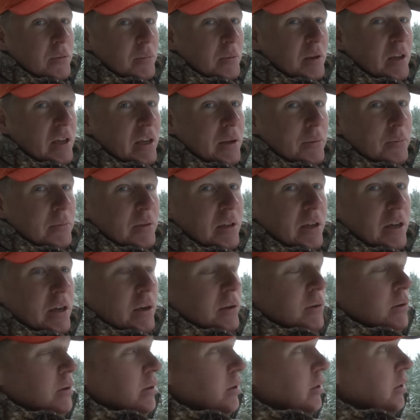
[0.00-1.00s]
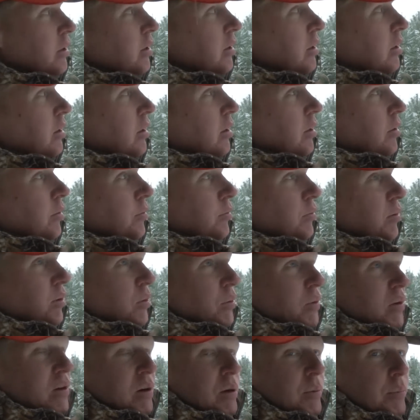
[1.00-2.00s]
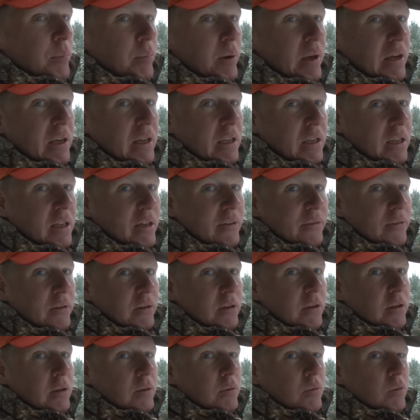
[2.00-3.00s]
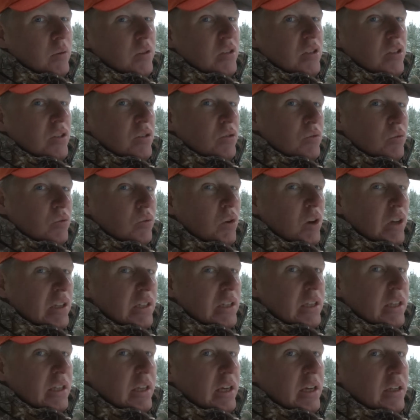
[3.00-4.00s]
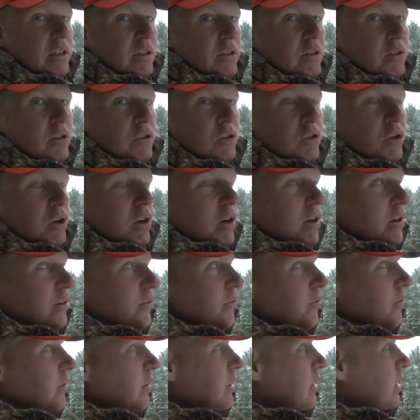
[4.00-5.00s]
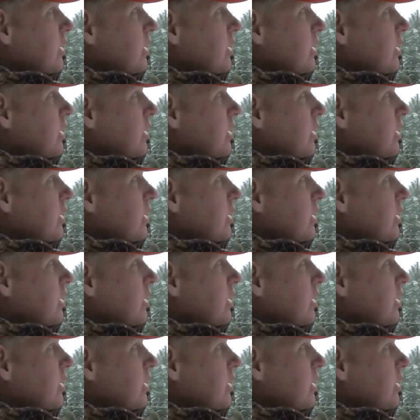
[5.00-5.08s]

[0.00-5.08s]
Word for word: some game down, but we're on peg 11, which is right at the end of the drive.